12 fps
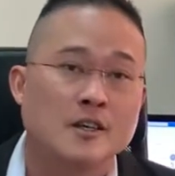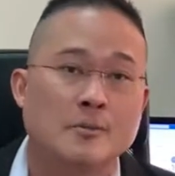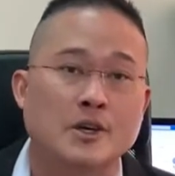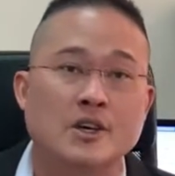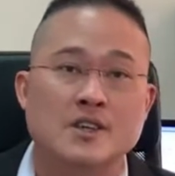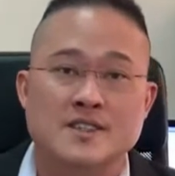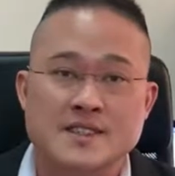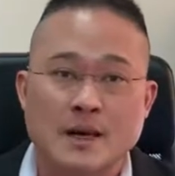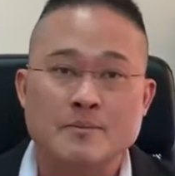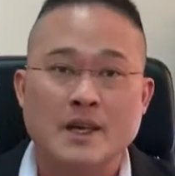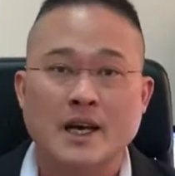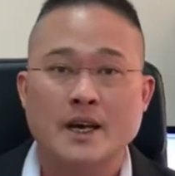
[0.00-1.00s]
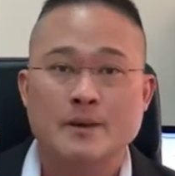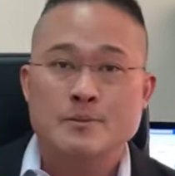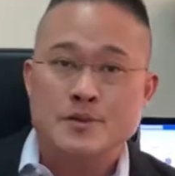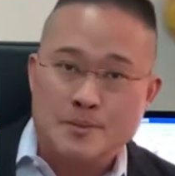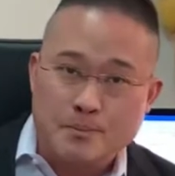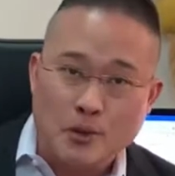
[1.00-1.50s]
because
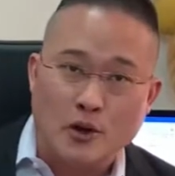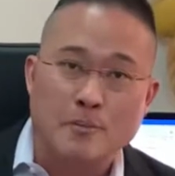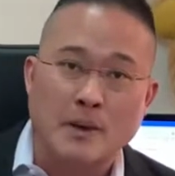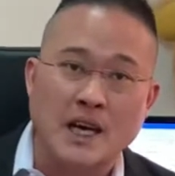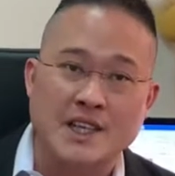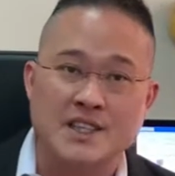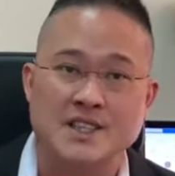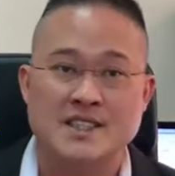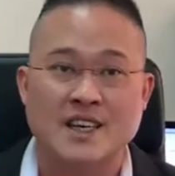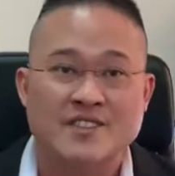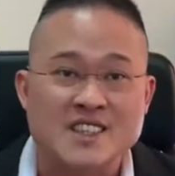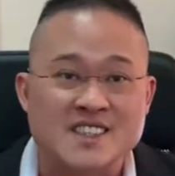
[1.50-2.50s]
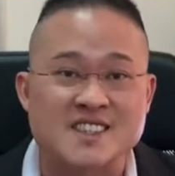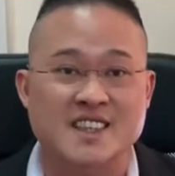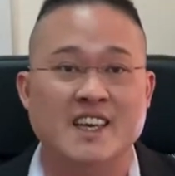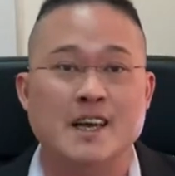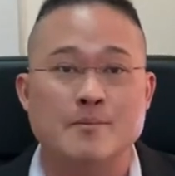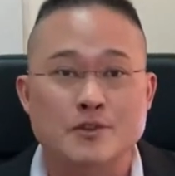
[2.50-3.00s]
sometimes both parties have the
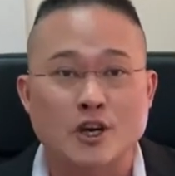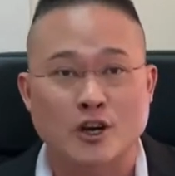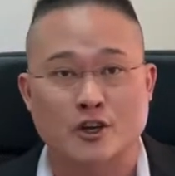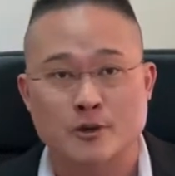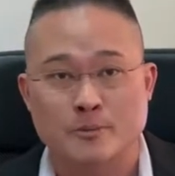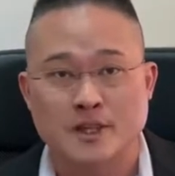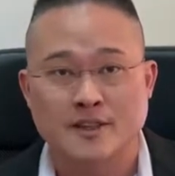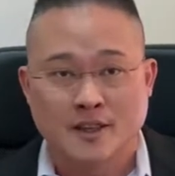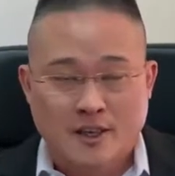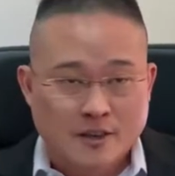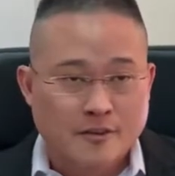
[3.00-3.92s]
same document.